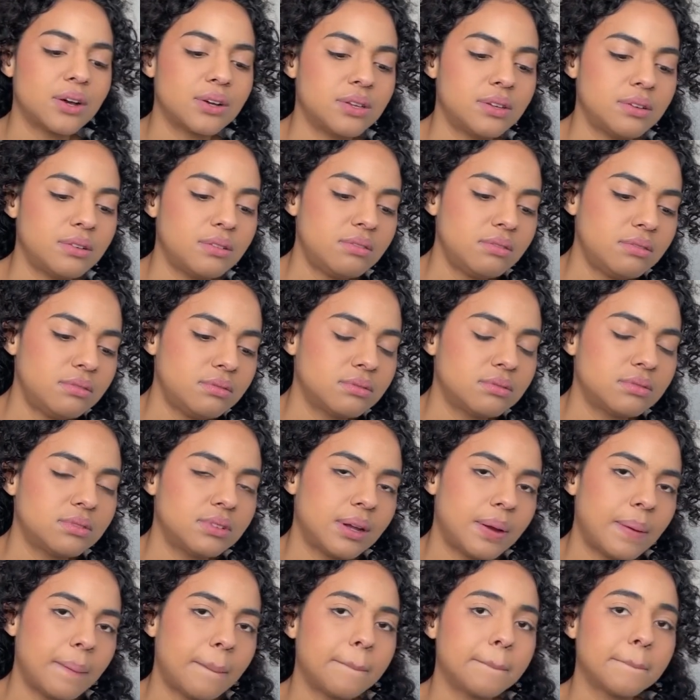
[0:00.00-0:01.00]
you
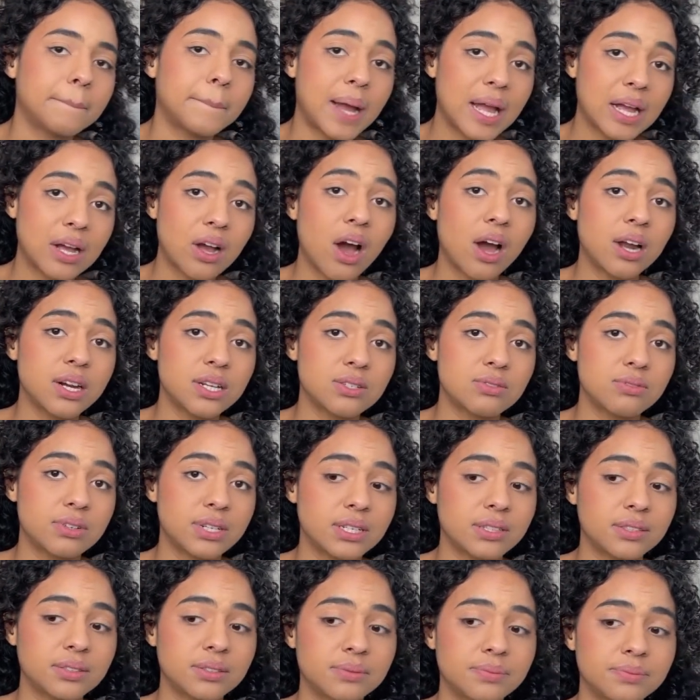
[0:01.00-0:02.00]
my God is
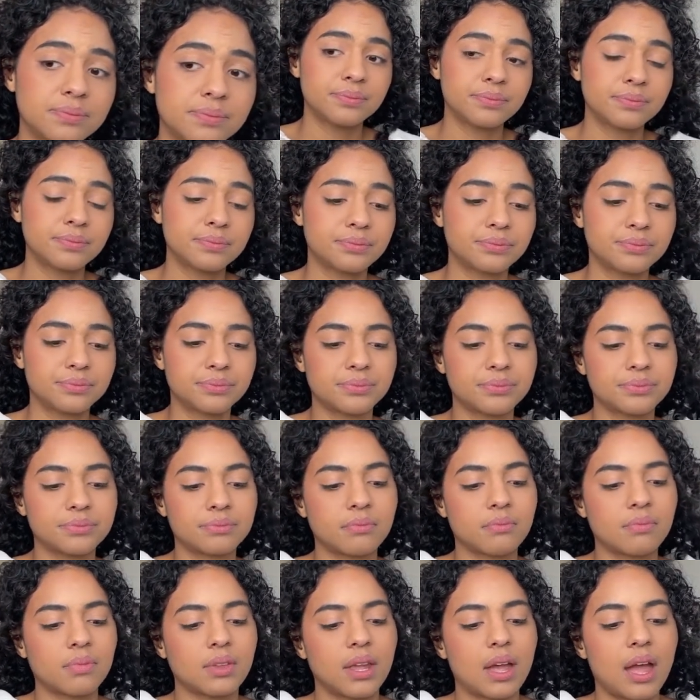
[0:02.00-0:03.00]
real,
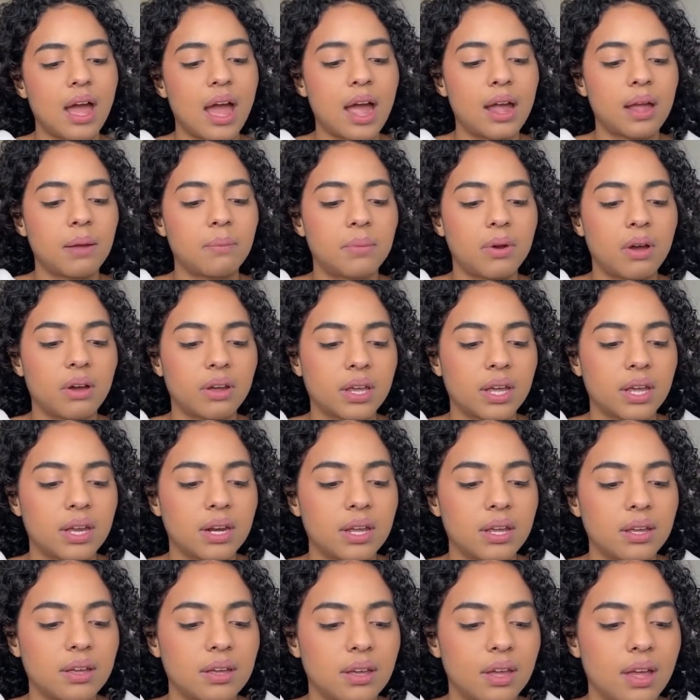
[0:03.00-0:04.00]
I am not
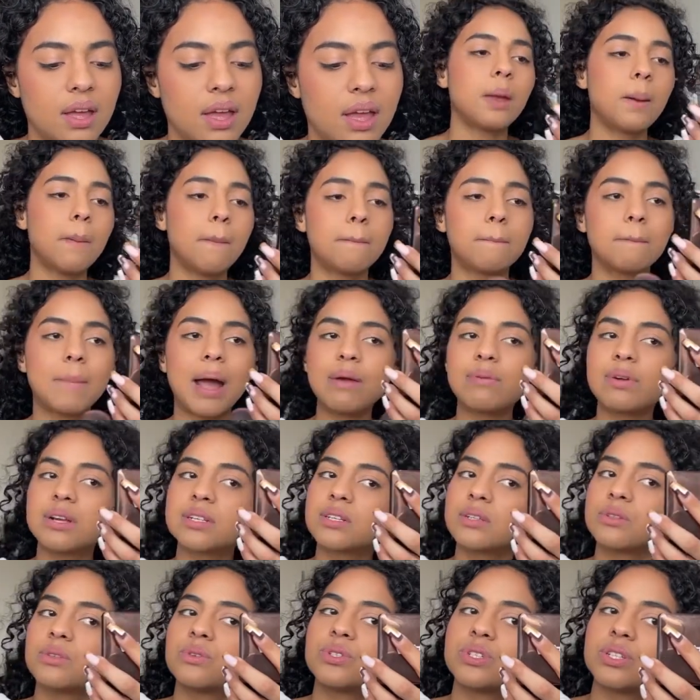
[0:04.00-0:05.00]
kidding. My
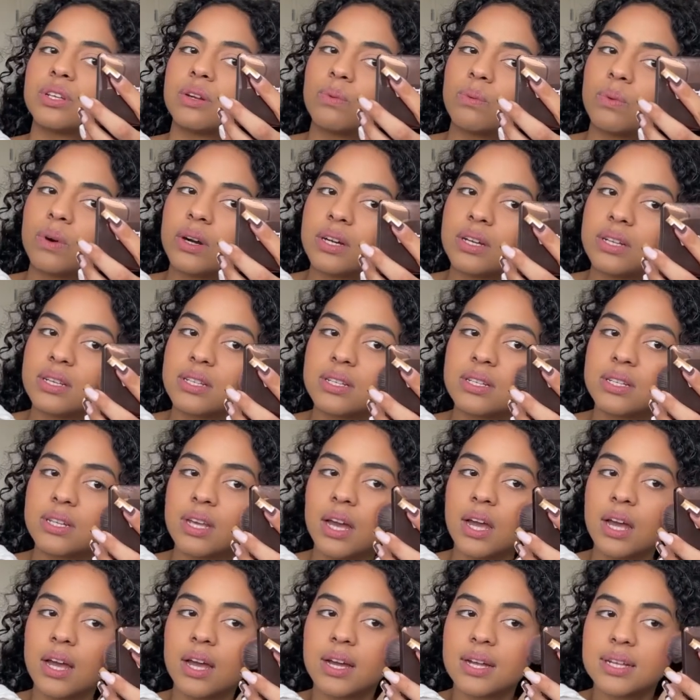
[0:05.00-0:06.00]
resolution was
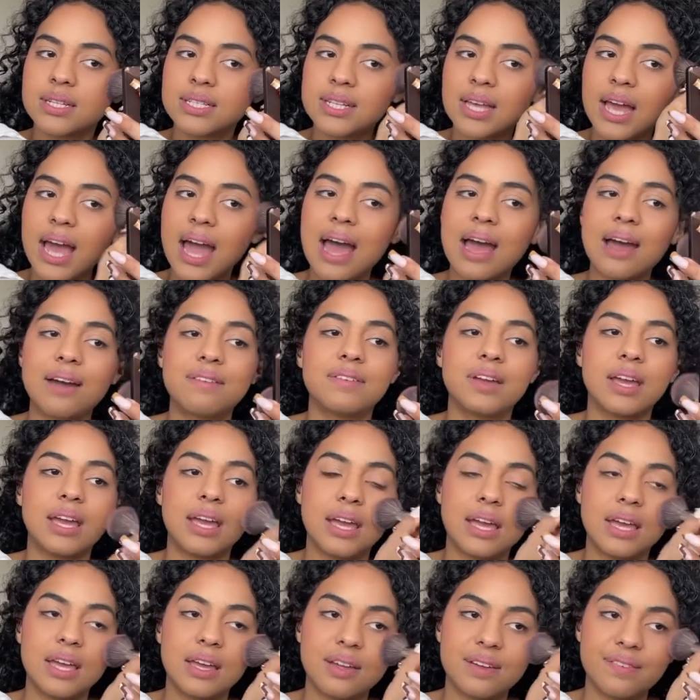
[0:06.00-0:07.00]
to have
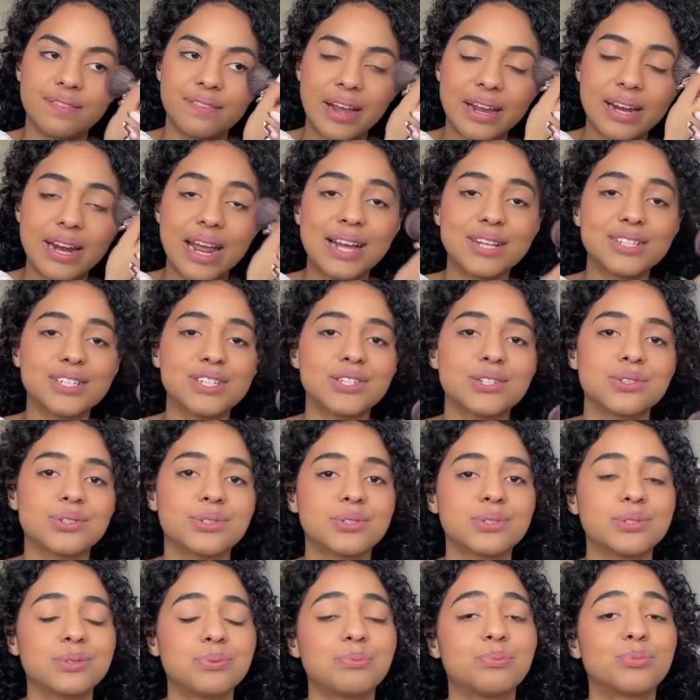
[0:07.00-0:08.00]
a
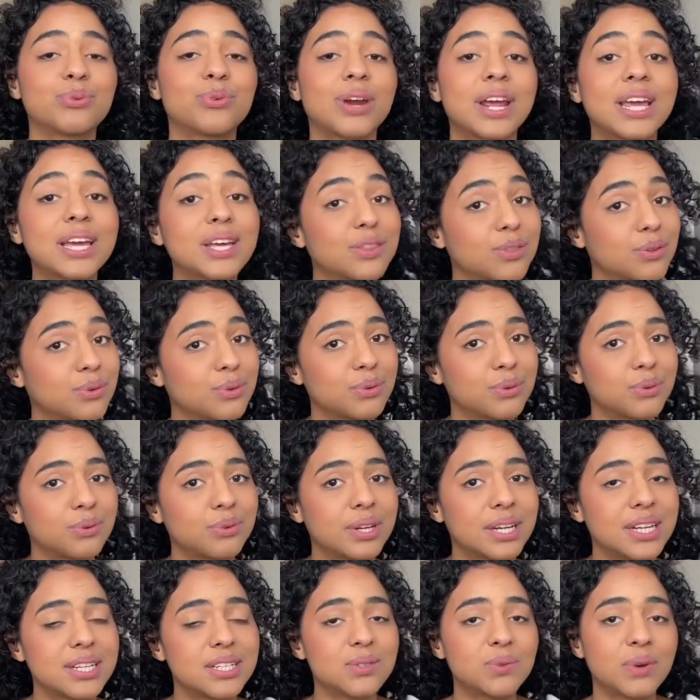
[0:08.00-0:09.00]
financial breakthrough
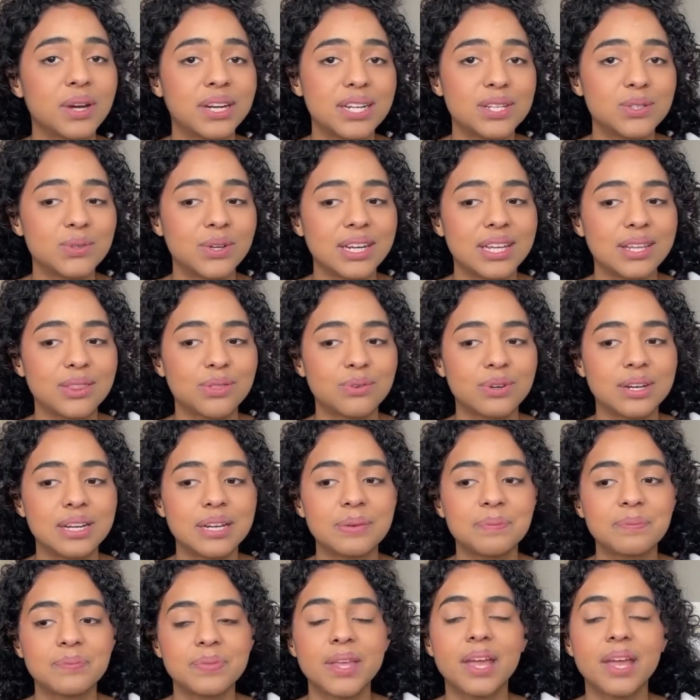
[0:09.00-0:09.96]
in 2023.